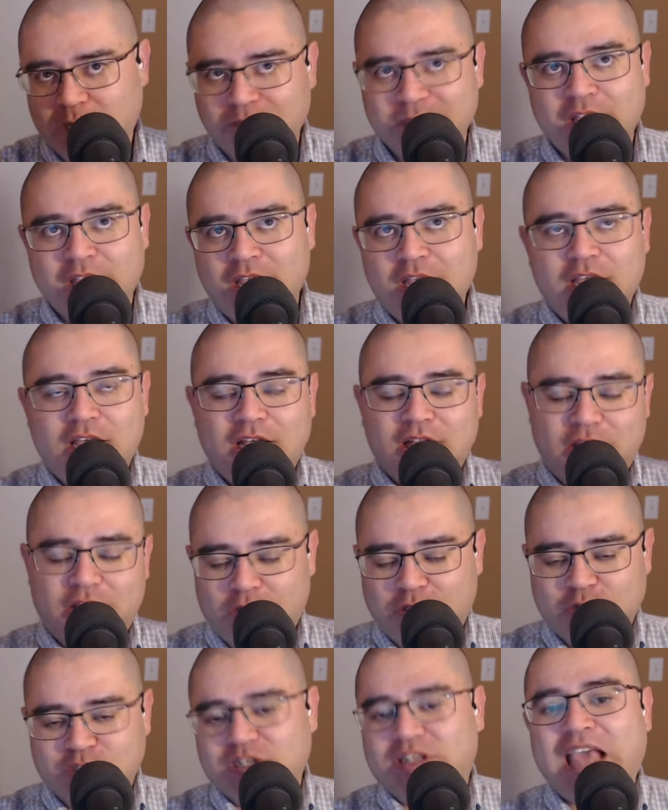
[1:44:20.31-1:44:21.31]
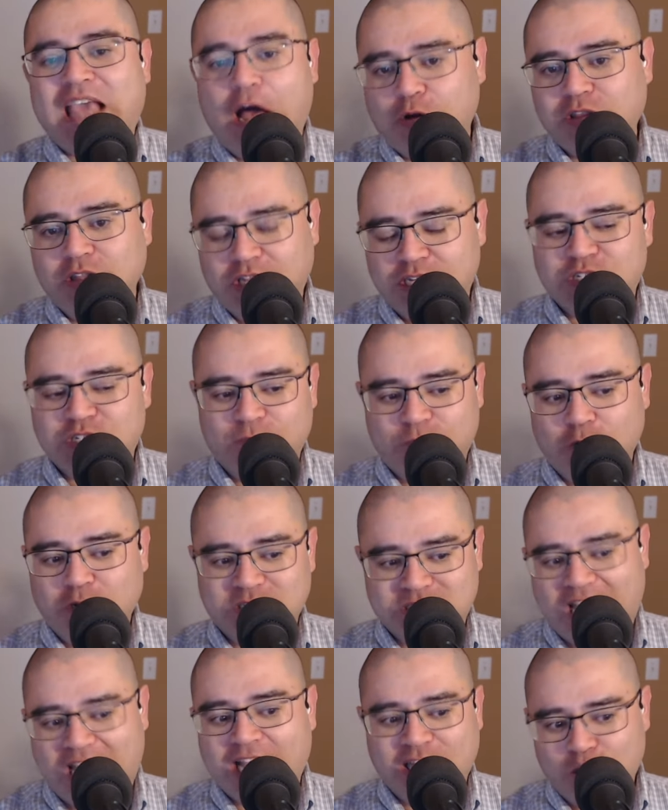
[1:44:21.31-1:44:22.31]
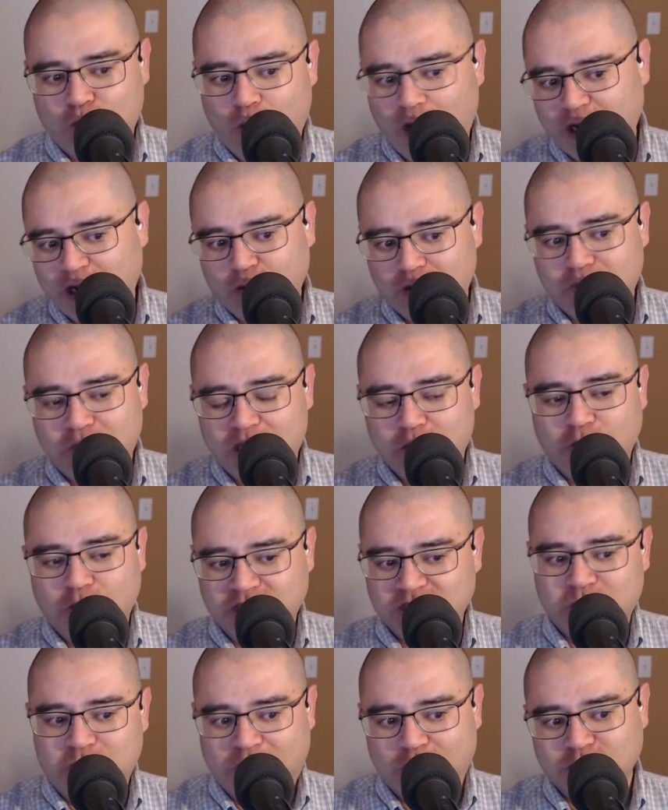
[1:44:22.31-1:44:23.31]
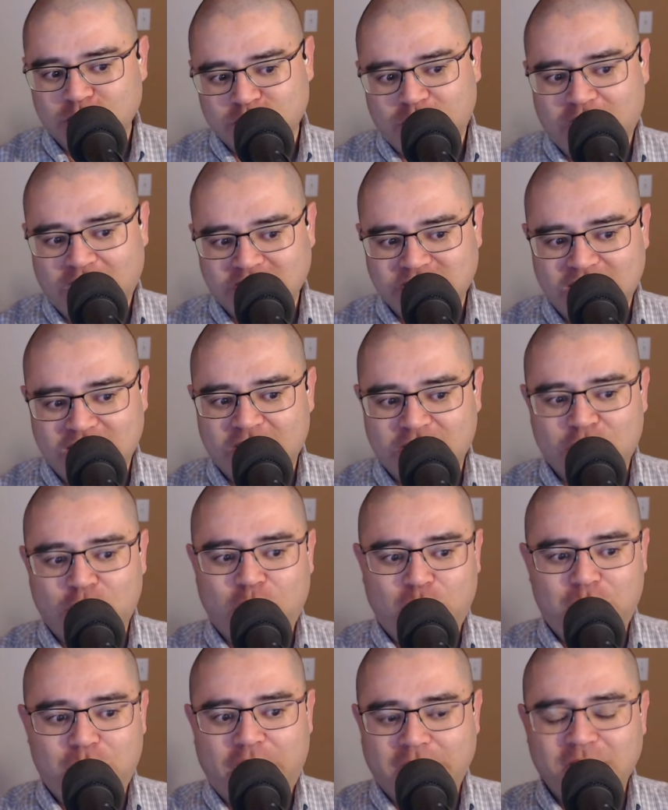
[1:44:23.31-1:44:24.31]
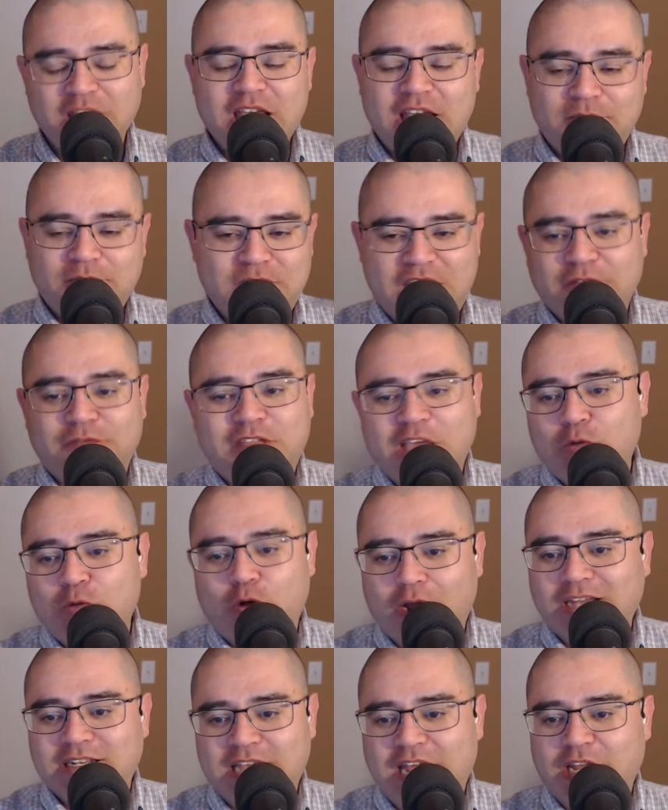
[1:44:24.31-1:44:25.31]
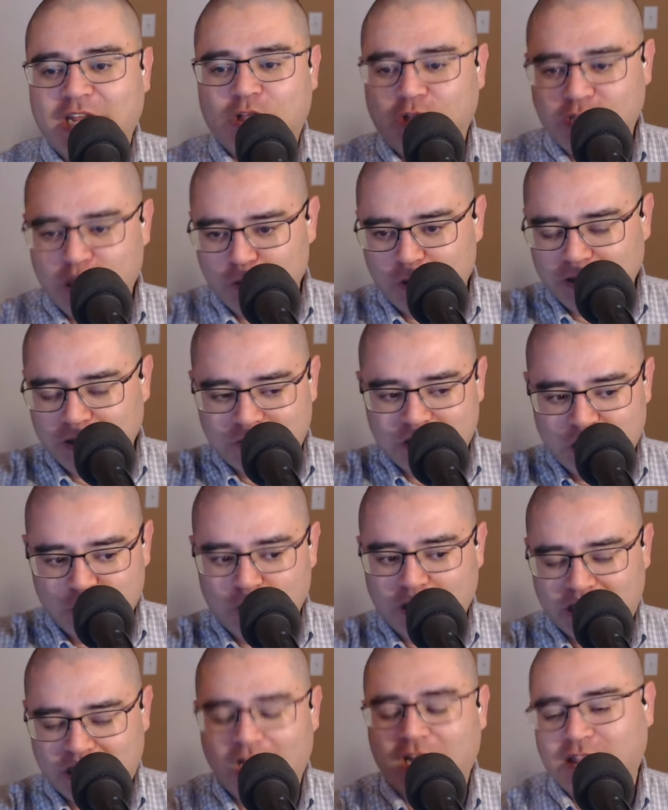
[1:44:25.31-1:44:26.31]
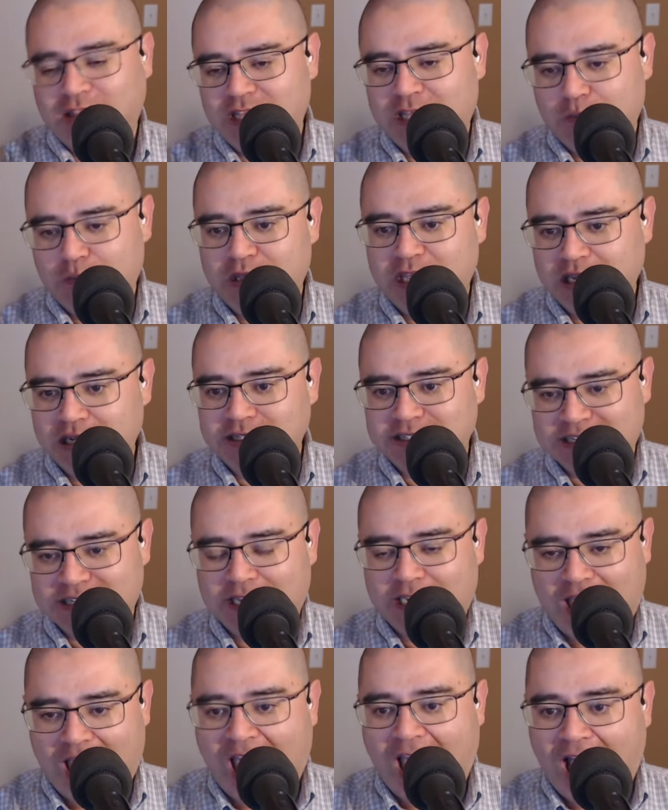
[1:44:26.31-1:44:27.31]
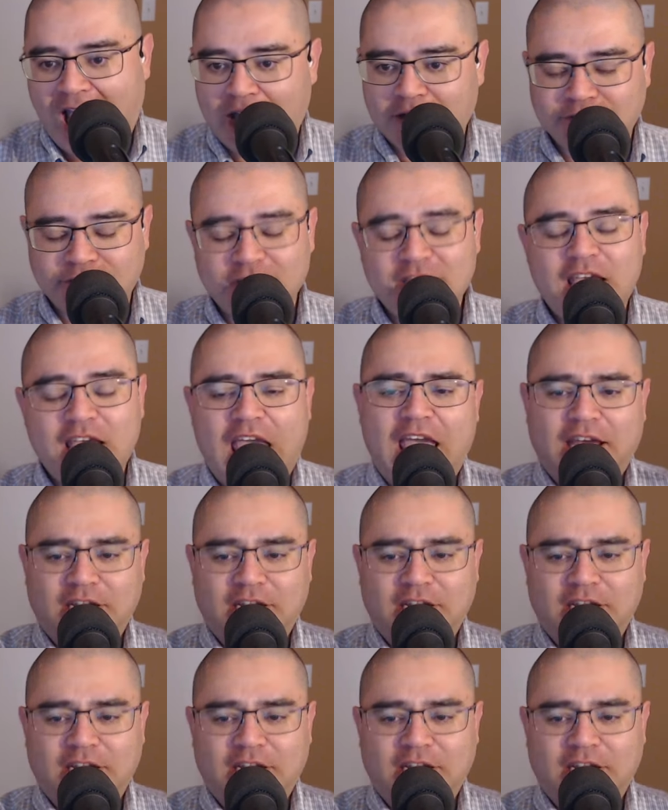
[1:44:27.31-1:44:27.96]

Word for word: I mean, there, there's a calculation for exactly what it would be when the speakers aren't identical, yeah. but if they were identical, you would you would cut the impedance in half.